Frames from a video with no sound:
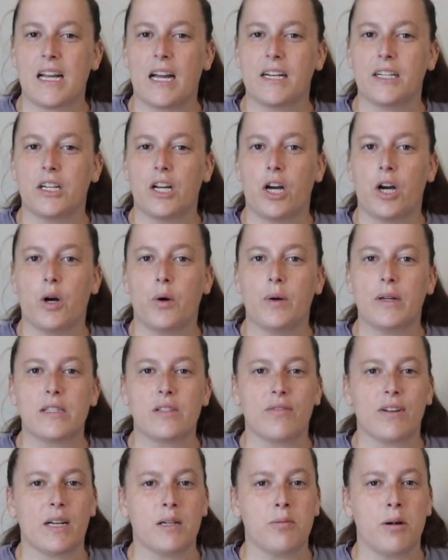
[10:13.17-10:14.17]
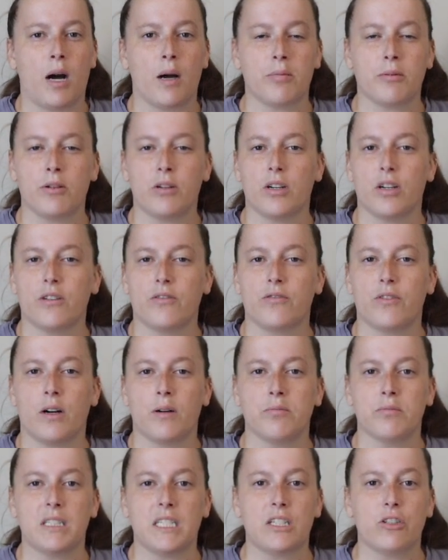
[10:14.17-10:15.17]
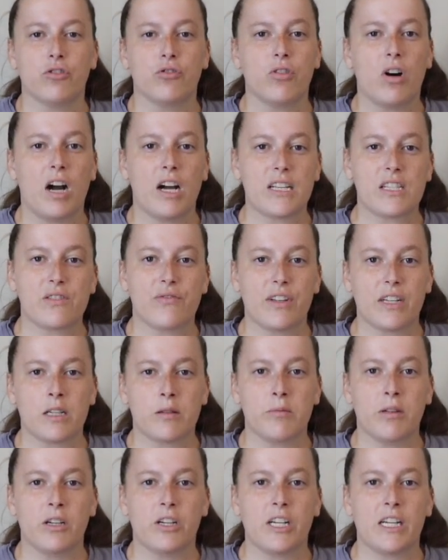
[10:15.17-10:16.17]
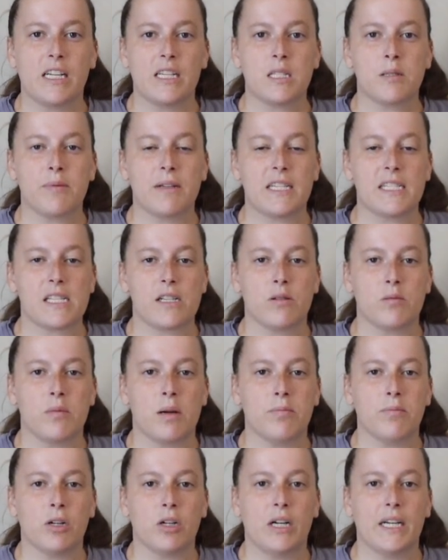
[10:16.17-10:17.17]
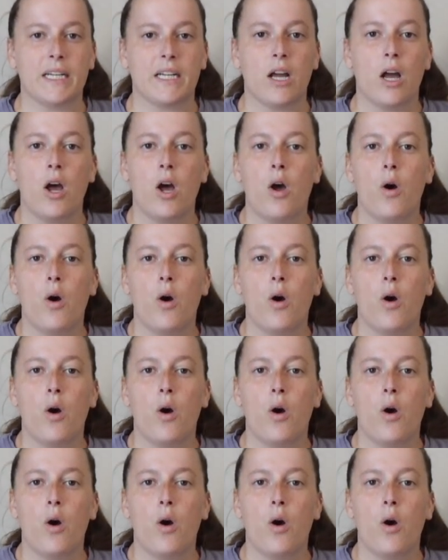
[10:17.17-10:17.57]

I know it's very popular from the CrossFit communities, because I remember like